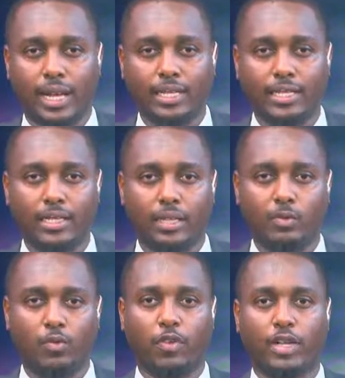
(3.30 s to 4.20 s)
asking them
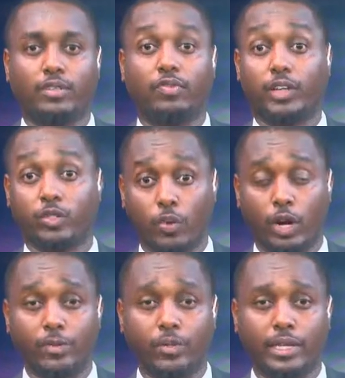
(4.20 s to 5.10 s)
to first fight
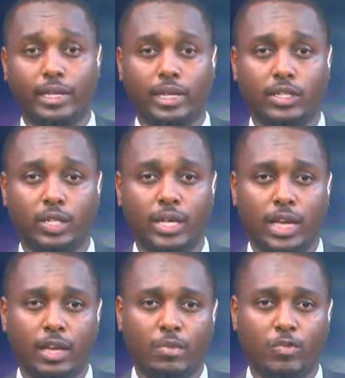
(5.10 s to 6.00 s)
corruption in the country
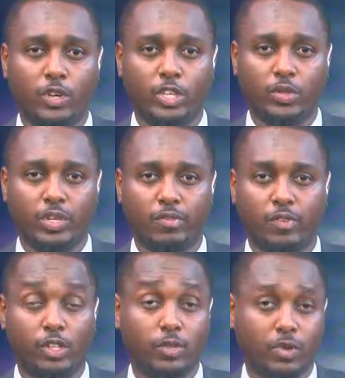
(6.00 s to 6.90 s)
before issuing
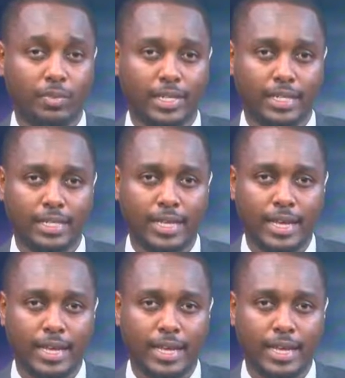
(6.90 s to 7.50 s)
false promises.